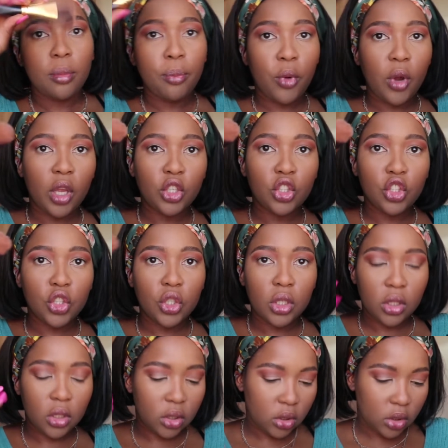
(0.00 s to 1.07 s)
brush
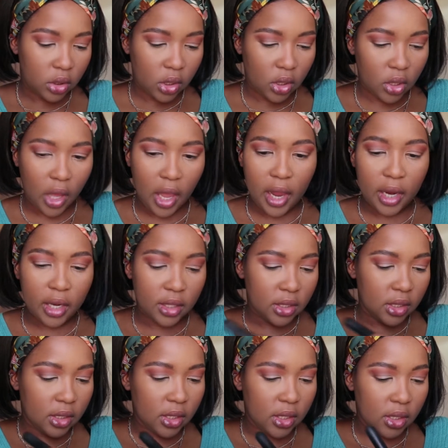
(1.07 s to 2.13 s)
that